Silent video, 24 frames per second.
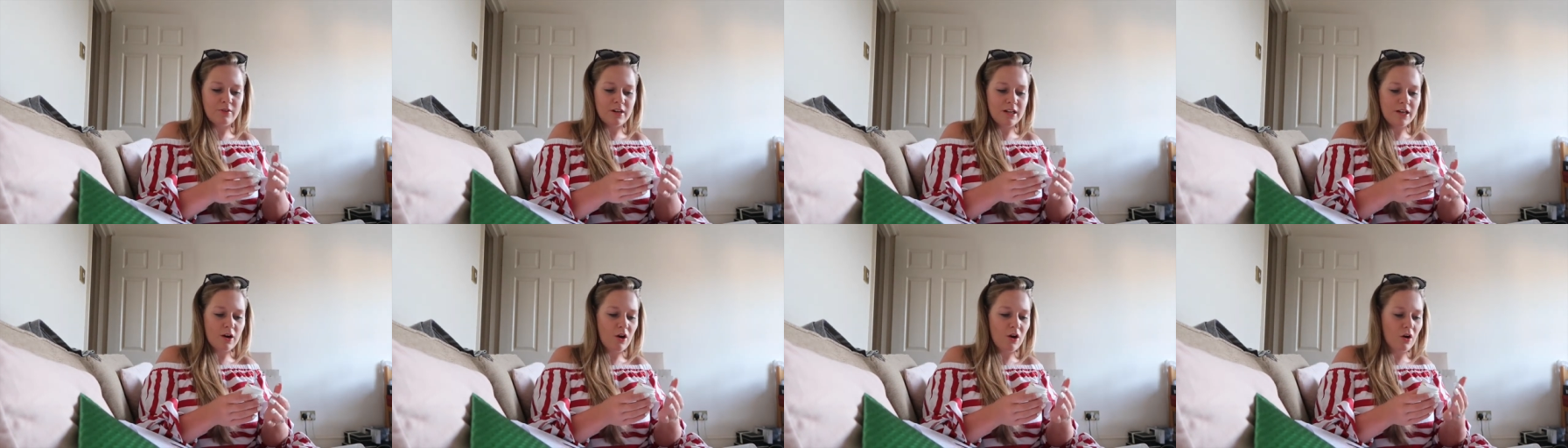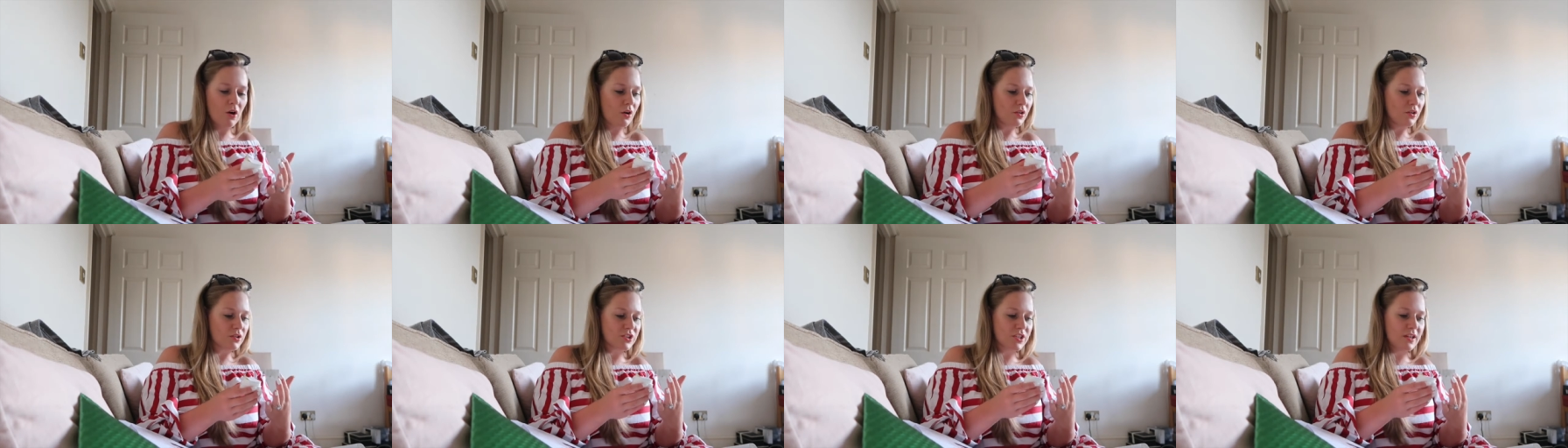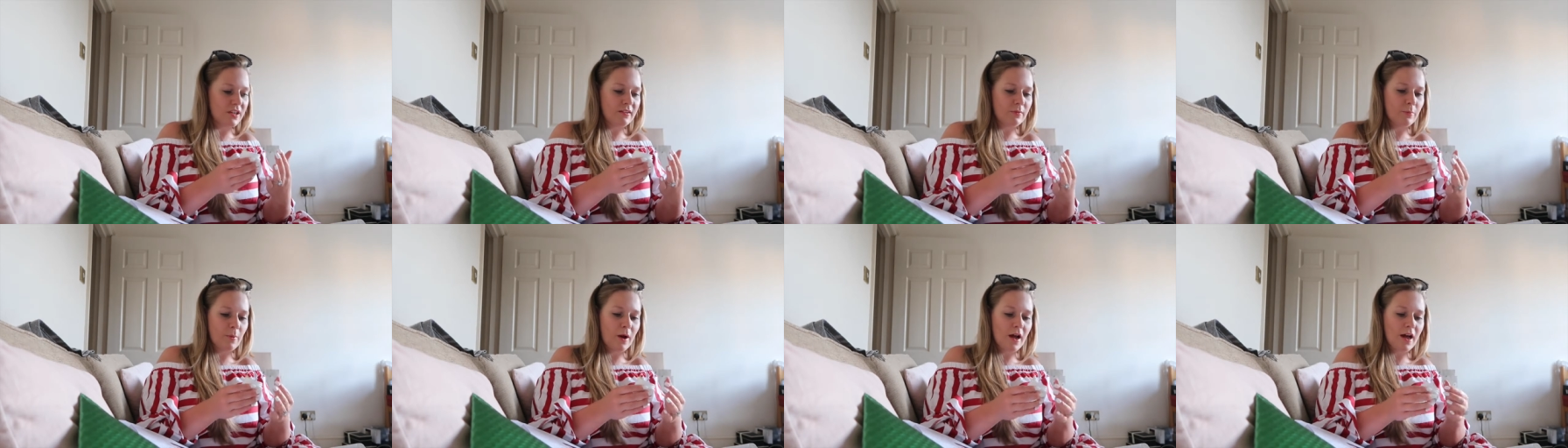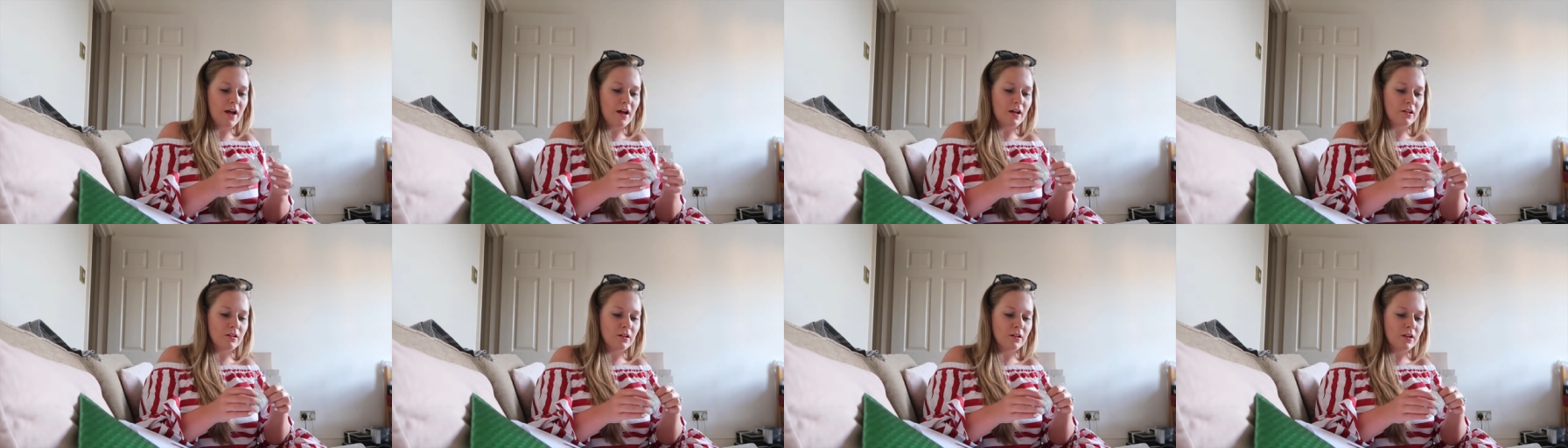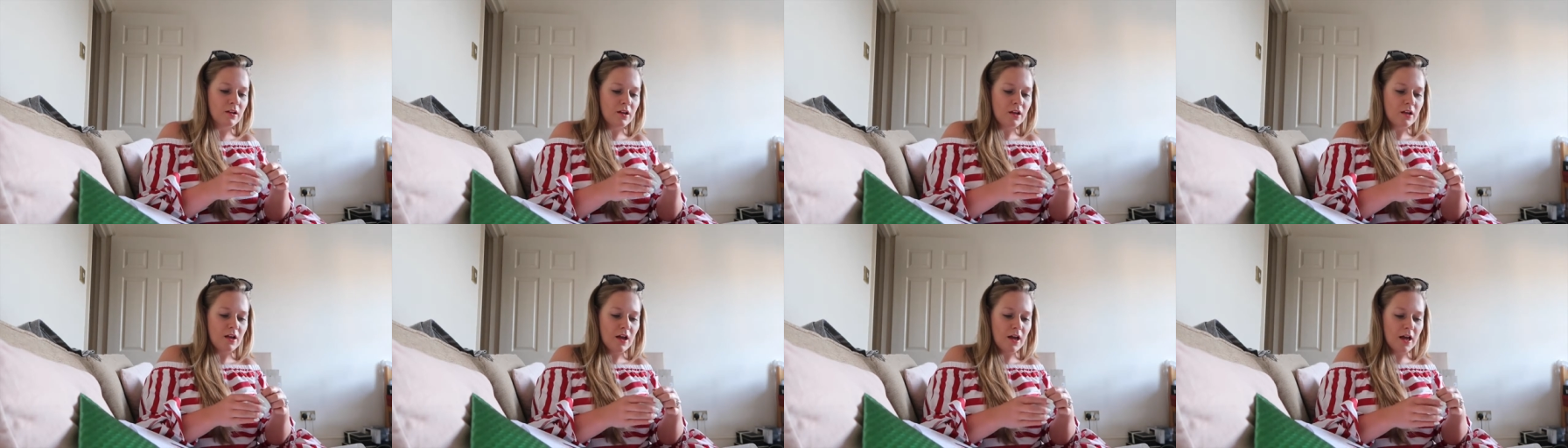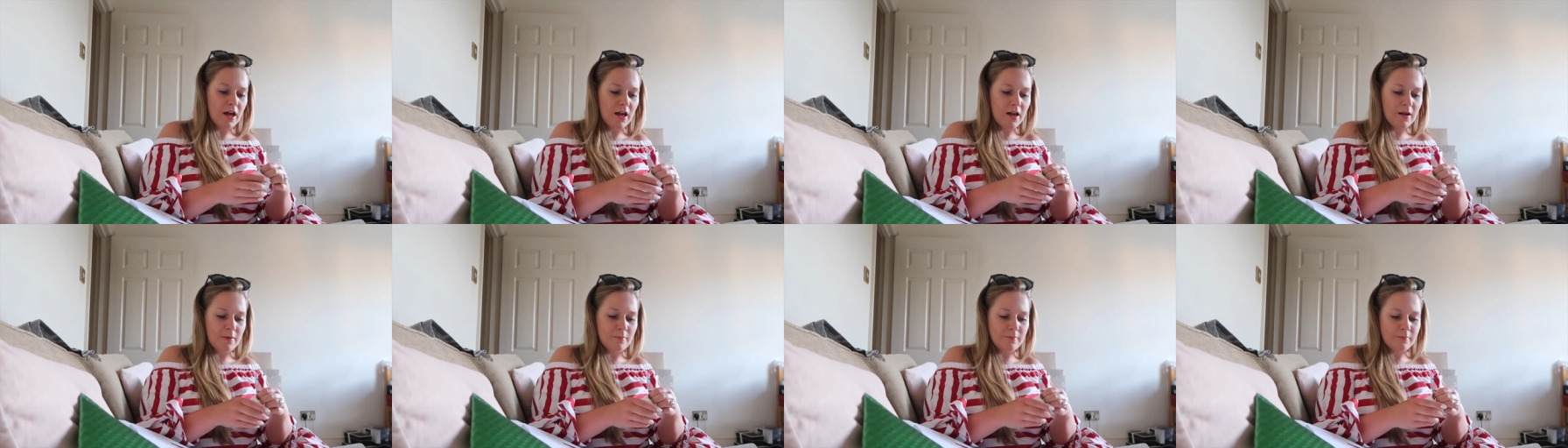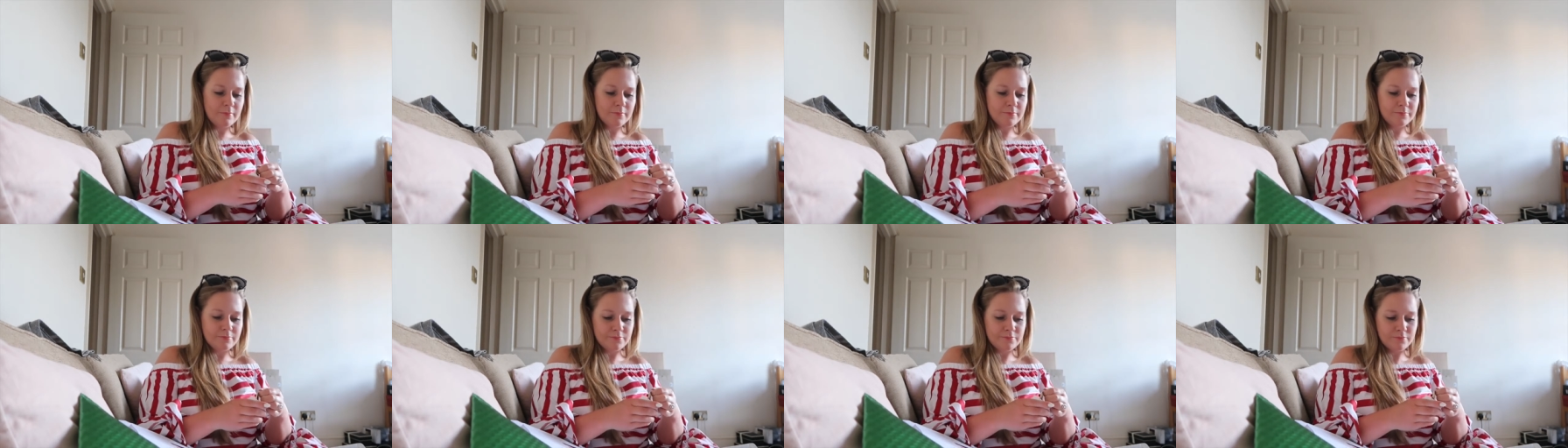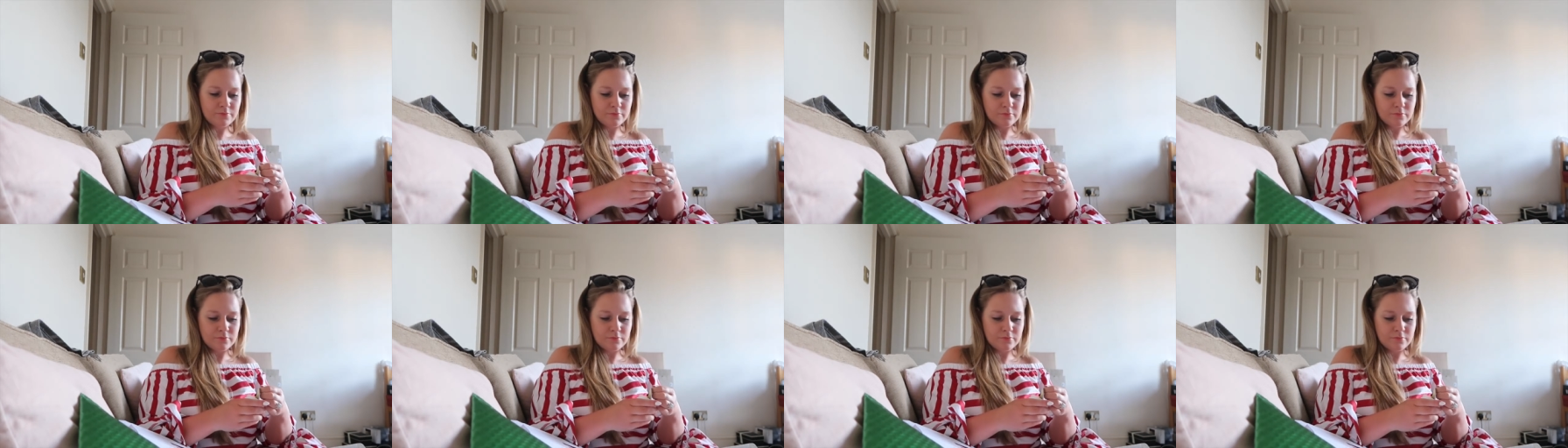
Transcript: really hot as well. Um,